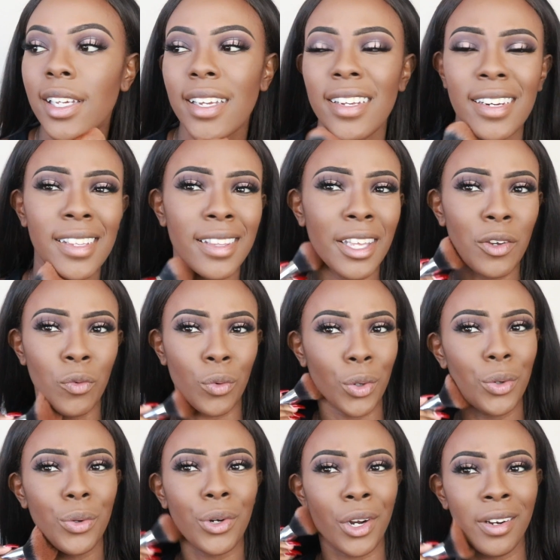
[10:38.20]
Anything
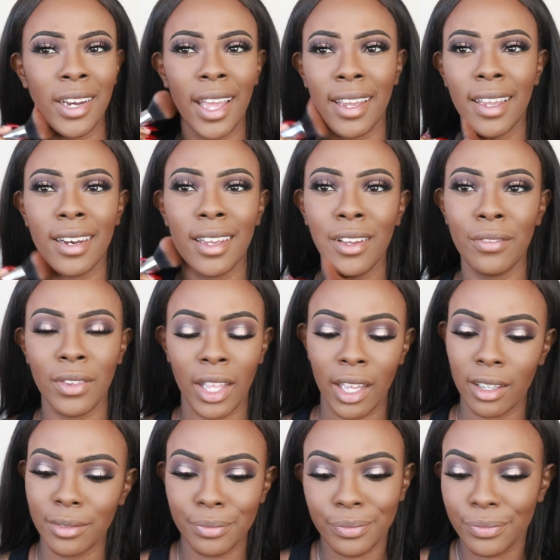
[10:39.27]
rude or negative,
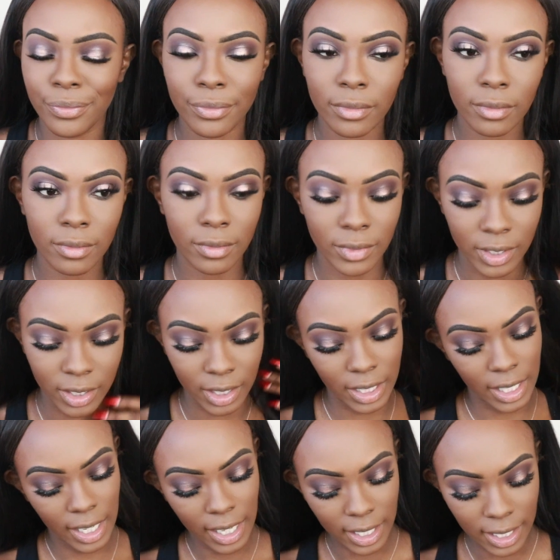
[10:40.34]
like,
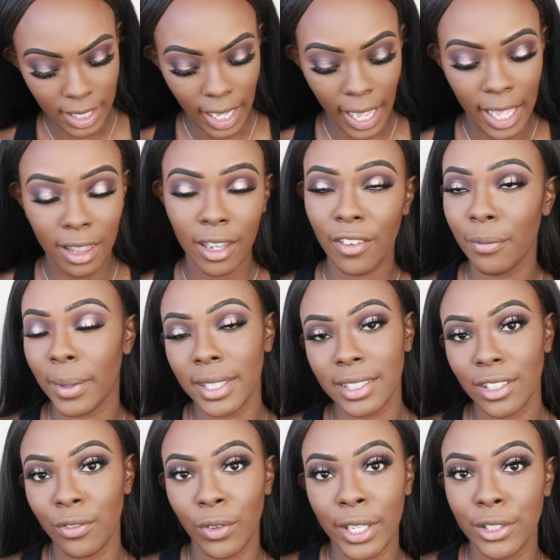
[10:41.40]
I love
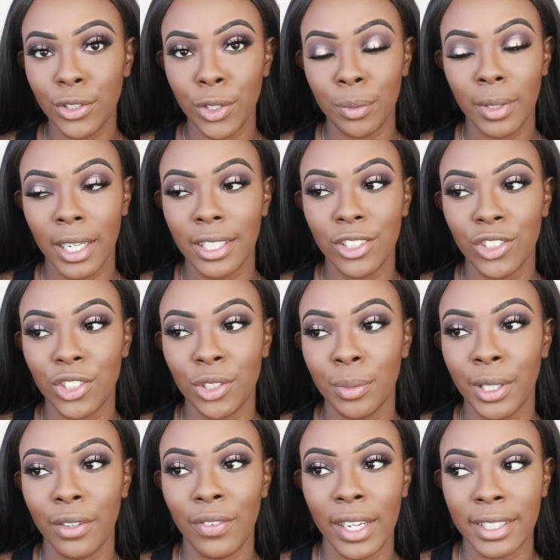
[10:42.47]
myself way too much to
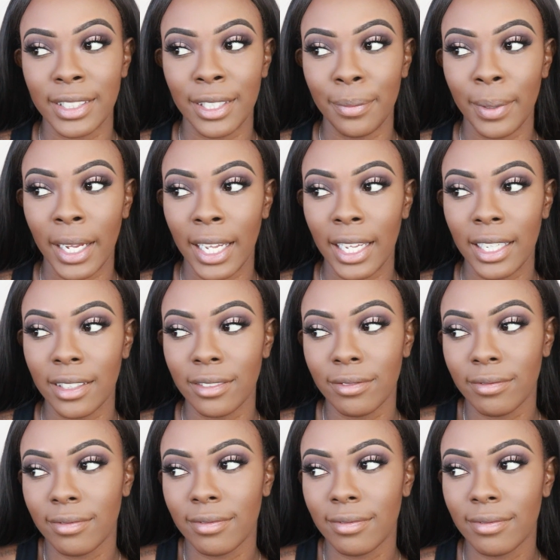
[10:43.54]
be affected by
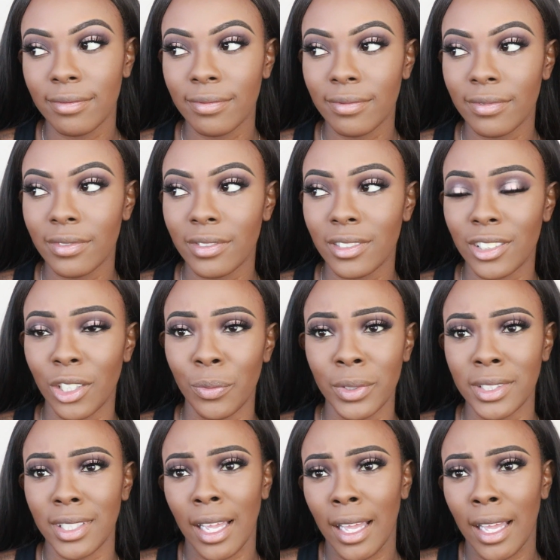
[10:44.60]
someone's